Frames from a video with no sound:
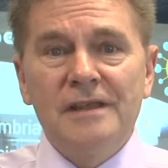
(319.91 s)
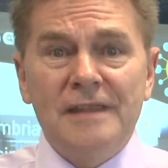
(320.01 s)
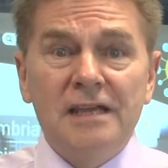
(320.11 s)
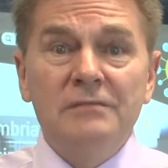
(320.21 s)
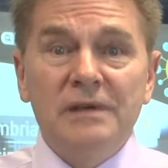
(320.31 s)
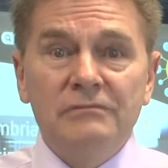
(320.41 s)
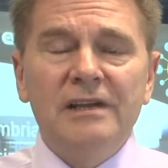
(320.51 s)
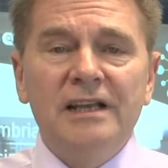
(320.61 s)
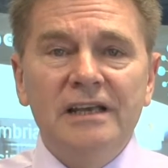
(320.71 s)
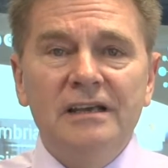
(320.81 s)
they can be
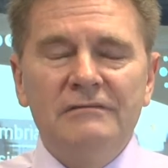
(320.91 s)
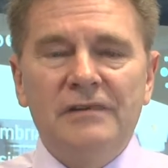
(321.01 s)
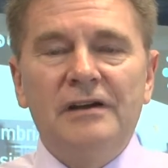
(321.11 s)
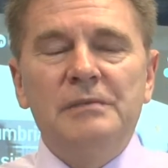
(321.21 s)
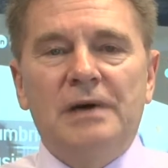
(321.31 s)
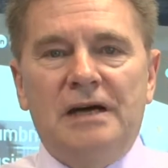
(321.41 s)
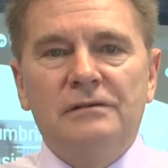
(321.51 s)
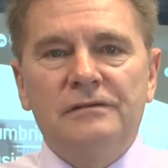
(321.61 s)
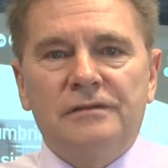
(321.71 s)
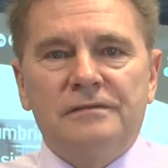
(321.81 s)
really very
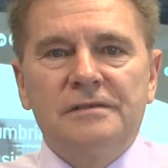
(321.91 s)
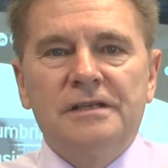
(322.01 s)
powerful.